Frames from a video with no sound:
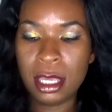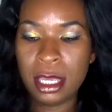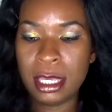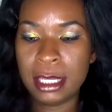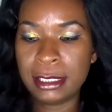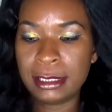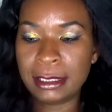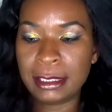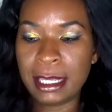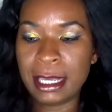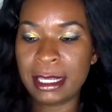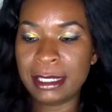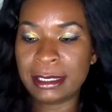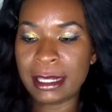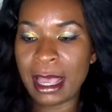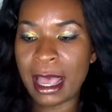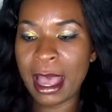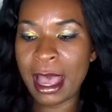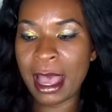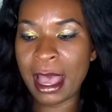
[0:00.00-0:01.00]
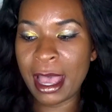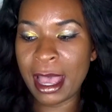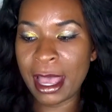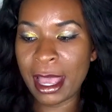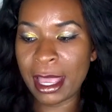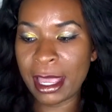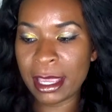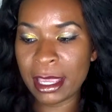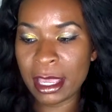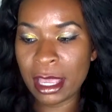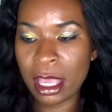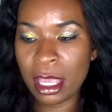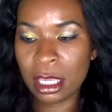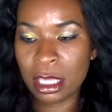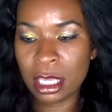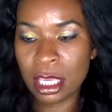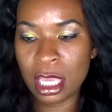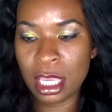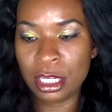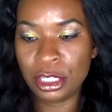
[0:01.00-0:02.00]
It says, I
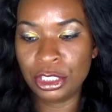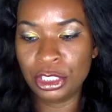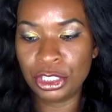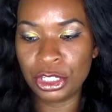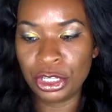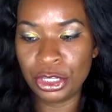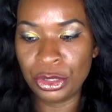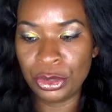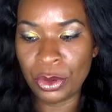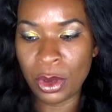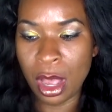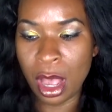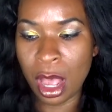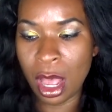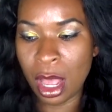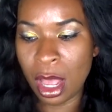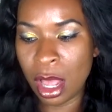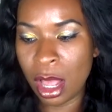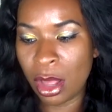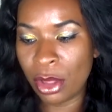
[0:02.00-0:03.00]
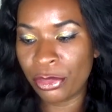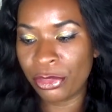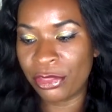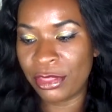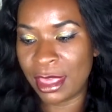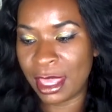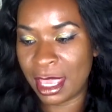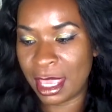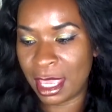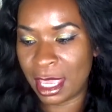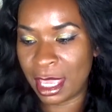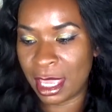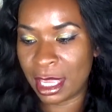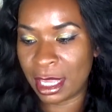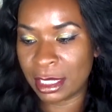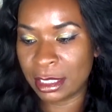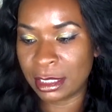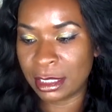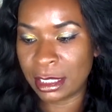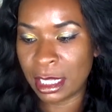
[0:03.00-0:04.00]
can do all
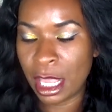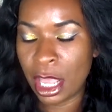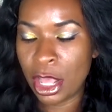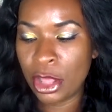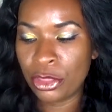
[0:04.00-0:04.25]
things